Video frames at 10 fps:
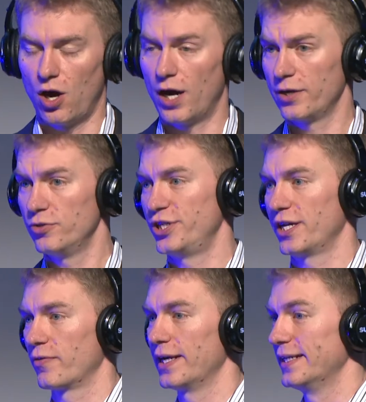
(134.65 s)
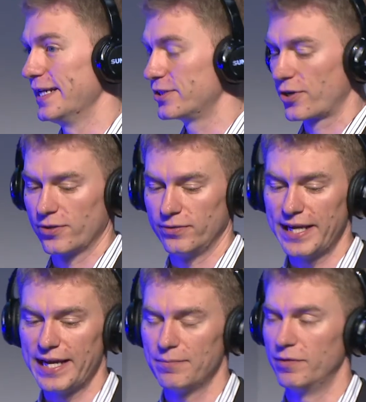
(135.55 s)
auto-generated internal
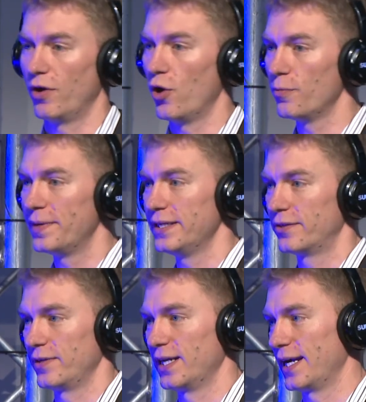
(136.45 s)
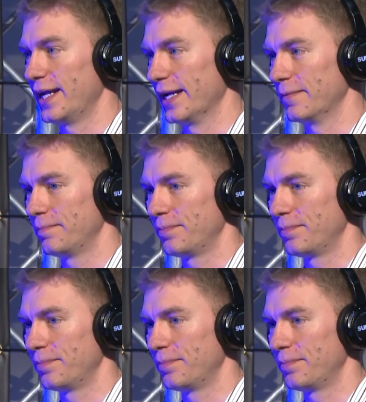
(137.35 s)
name of OP398.